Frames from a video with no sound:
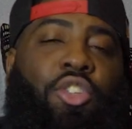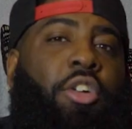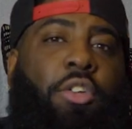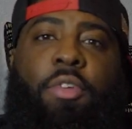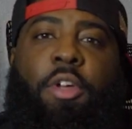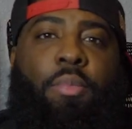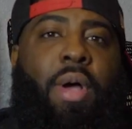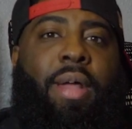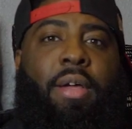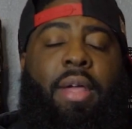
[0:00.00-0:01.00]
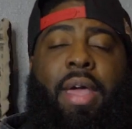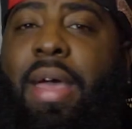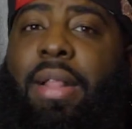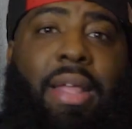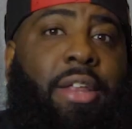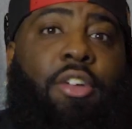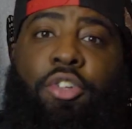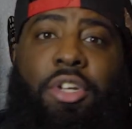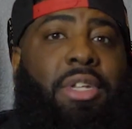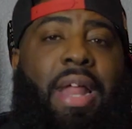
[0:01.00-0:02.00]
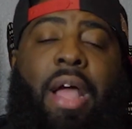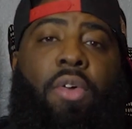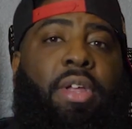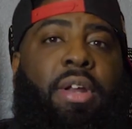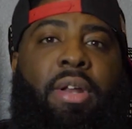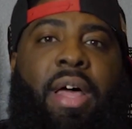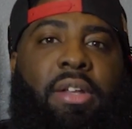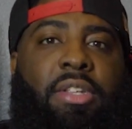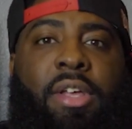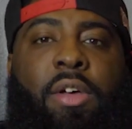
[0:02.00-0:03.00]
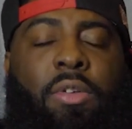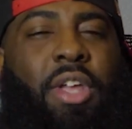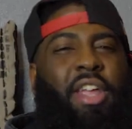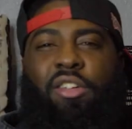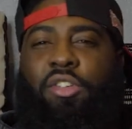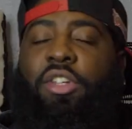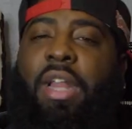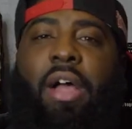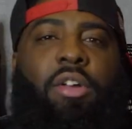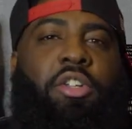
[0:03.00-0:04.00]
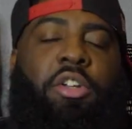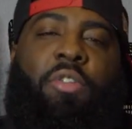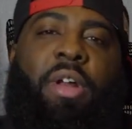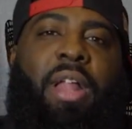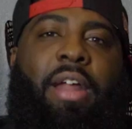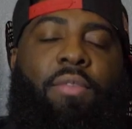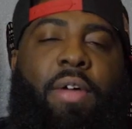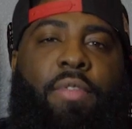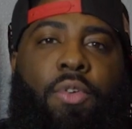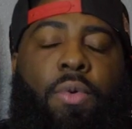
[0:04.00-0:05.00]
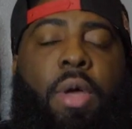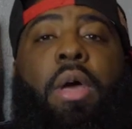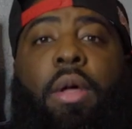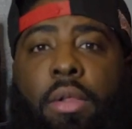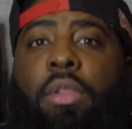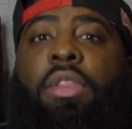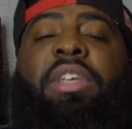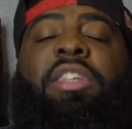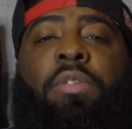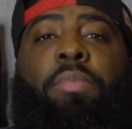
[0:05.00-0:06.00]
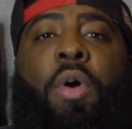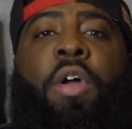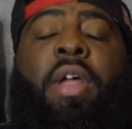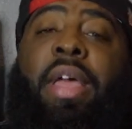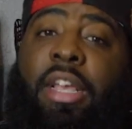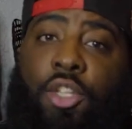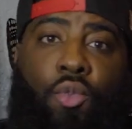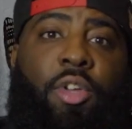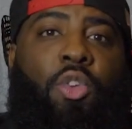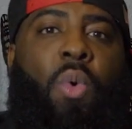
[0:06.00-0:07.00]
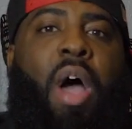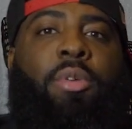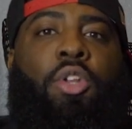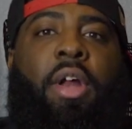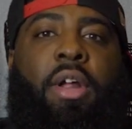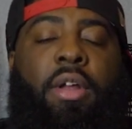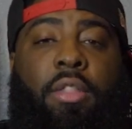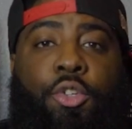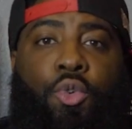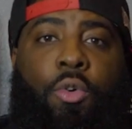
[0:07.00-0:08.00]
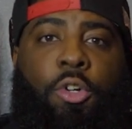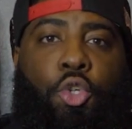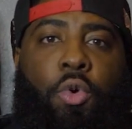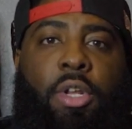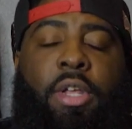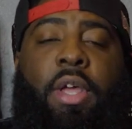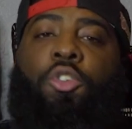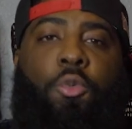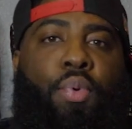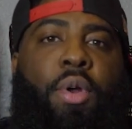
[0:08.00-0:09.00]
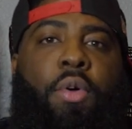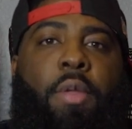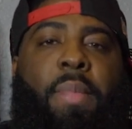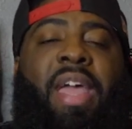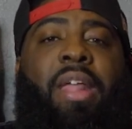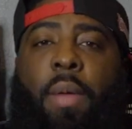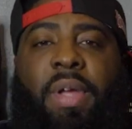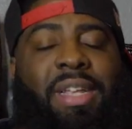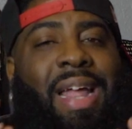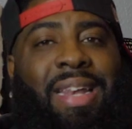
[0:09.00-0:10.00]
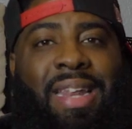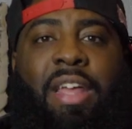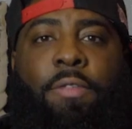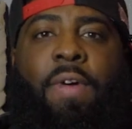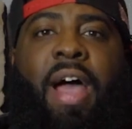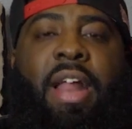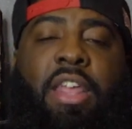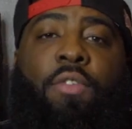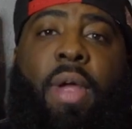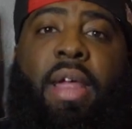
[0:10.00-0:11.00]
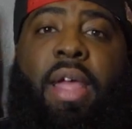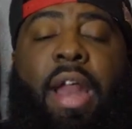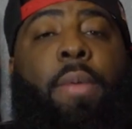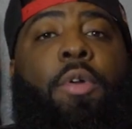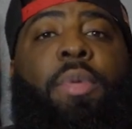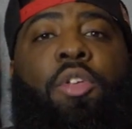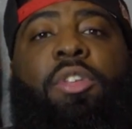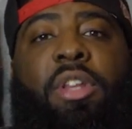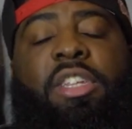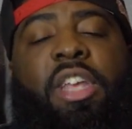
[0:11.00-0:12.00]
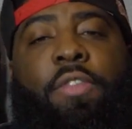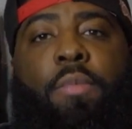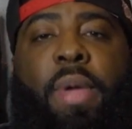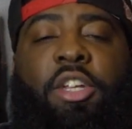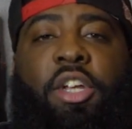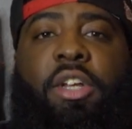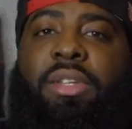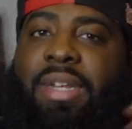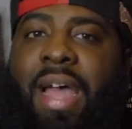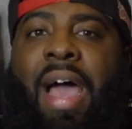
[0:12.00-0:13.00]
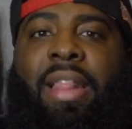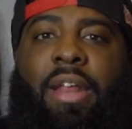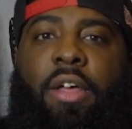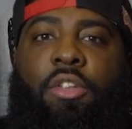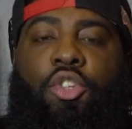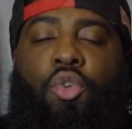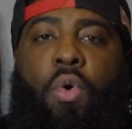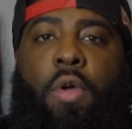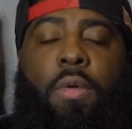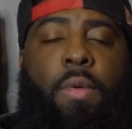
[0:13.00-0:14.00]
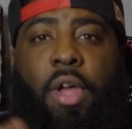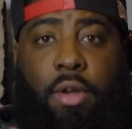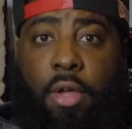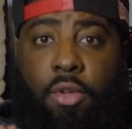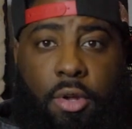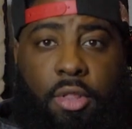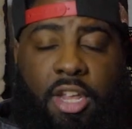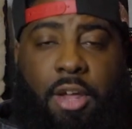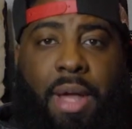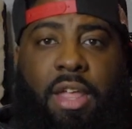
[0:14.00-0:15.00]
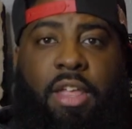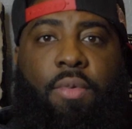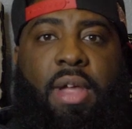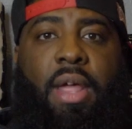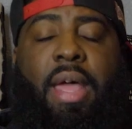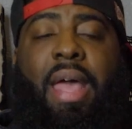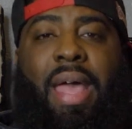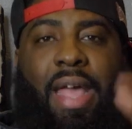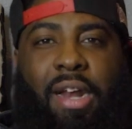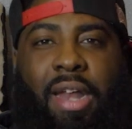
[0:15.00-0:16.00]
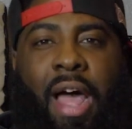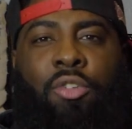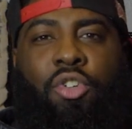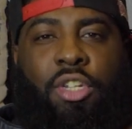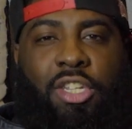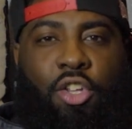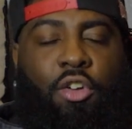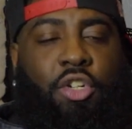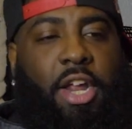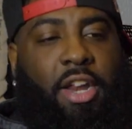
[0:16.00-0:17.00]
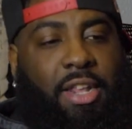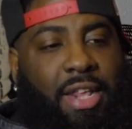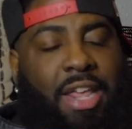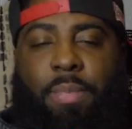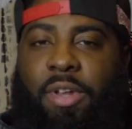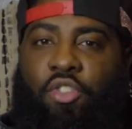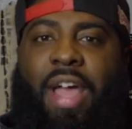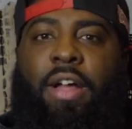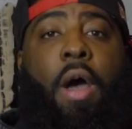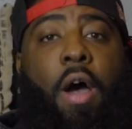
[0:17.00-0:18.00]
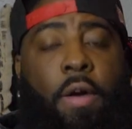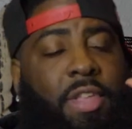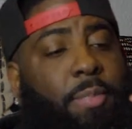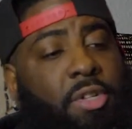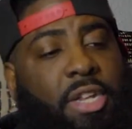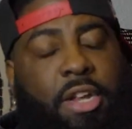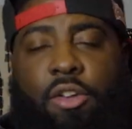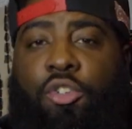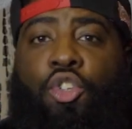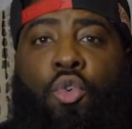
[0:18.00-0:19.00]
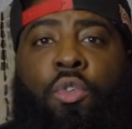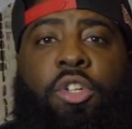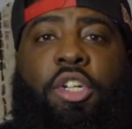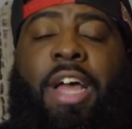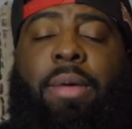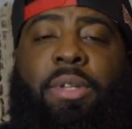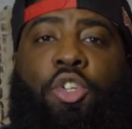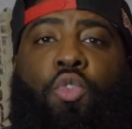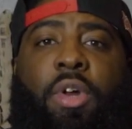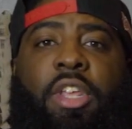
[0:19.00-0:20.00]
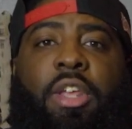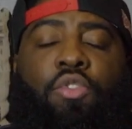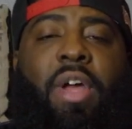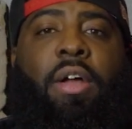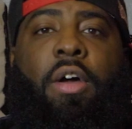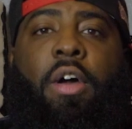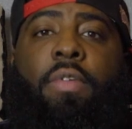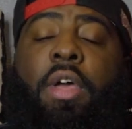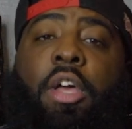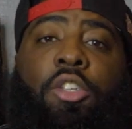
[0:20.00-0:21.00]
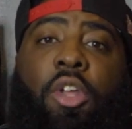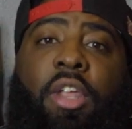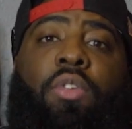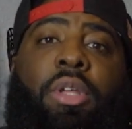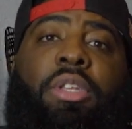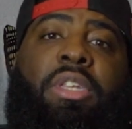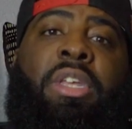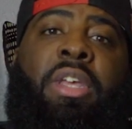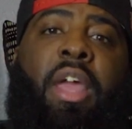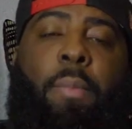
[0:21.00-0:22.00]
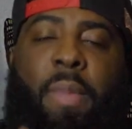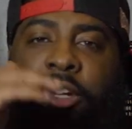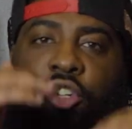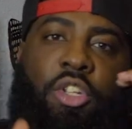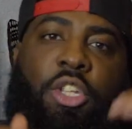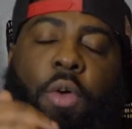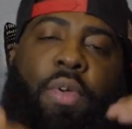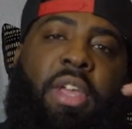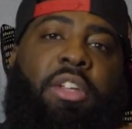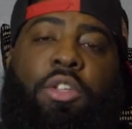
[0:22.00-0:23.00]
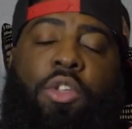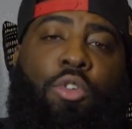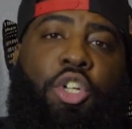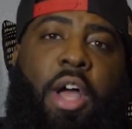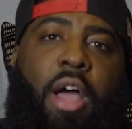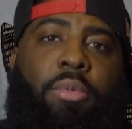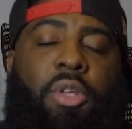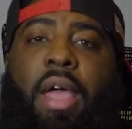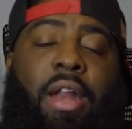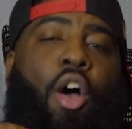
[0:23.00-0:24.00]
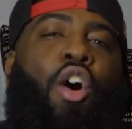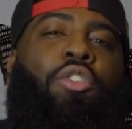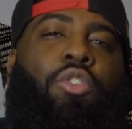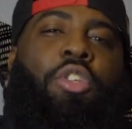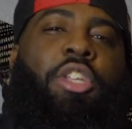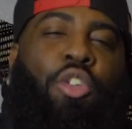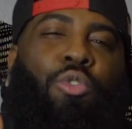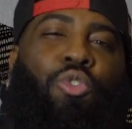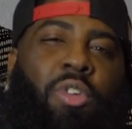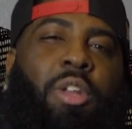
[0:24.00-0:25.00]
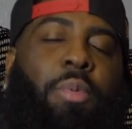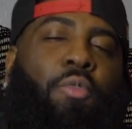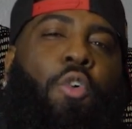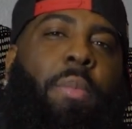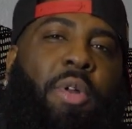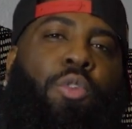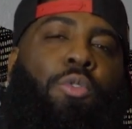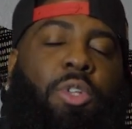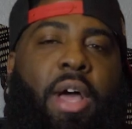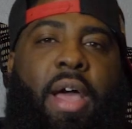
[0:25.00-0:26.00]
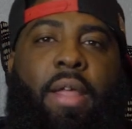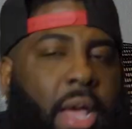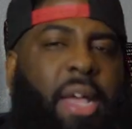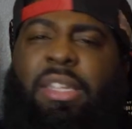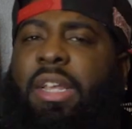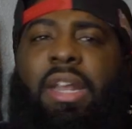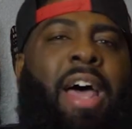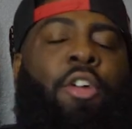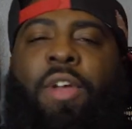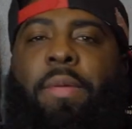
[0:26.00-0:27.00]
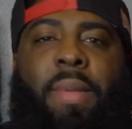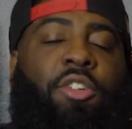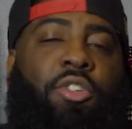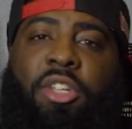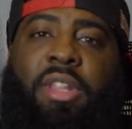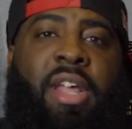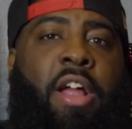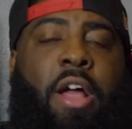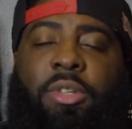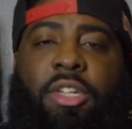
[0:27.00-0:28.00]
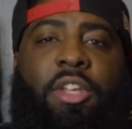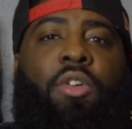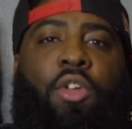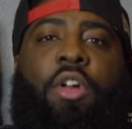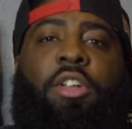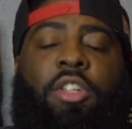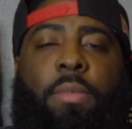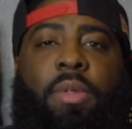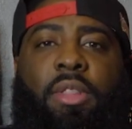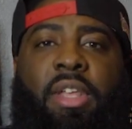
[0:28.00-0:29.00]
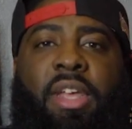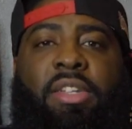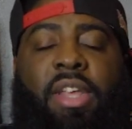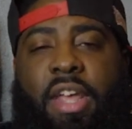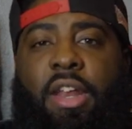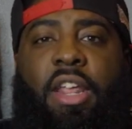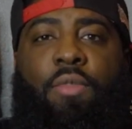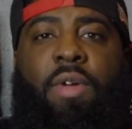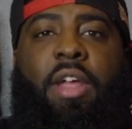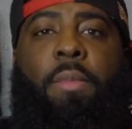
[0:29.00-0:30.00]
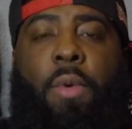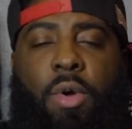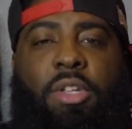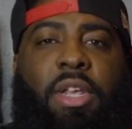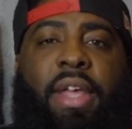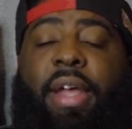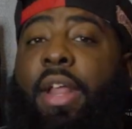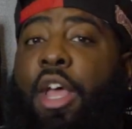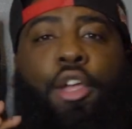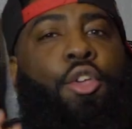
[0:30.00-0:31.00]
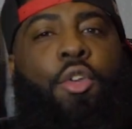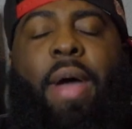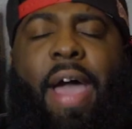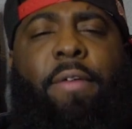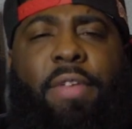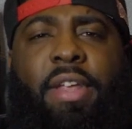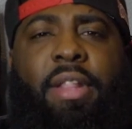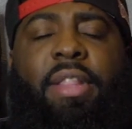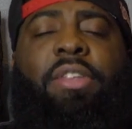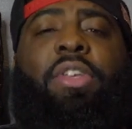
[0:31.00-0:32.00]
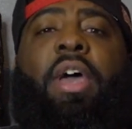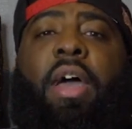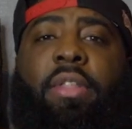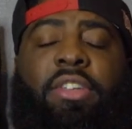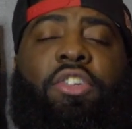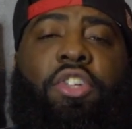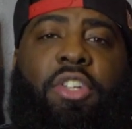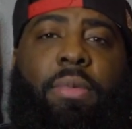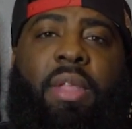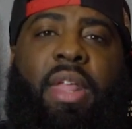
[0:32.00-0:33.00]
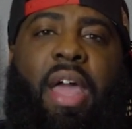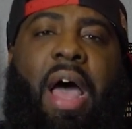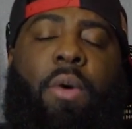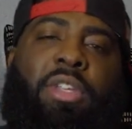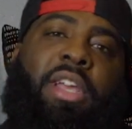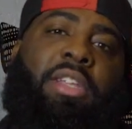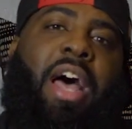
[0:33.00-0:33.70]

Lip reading: searching for your product, then you're just not going to get a lot of sales and you're just not going to generate a lot of revenue. This in part is a reason why I'm starting another store shortly to do print on demand, because I did find eRank and I'm going to be using this information to guide that other store. Another good thing about eRank, it allows you to search and keep track of the particular stores and shops that you want to keep track of, so then you can see and measure yourself against those shops and also see who's really performing and who's not. It's a lot of great metrics in there. I'm still learning some of the things in eRank, but once again, you don't have to get this. This is just something that I would say is